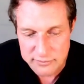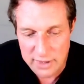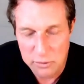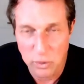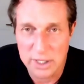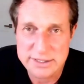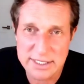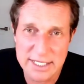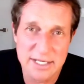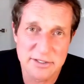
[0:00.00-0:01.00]
He walks out,
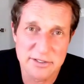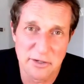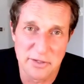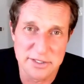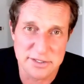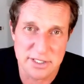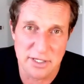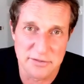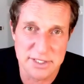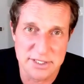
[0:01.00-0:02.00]
he hear, overhears this
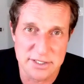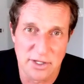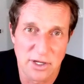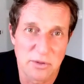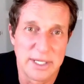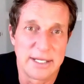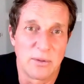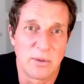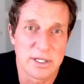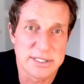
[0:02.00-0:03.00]
conversation in the hallway and he
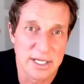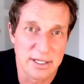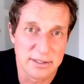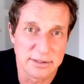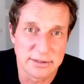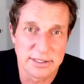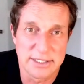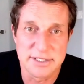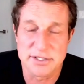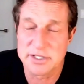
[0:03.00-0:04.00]
walks out. He
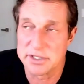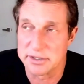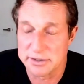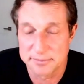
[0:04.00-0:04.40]
says, Kirk.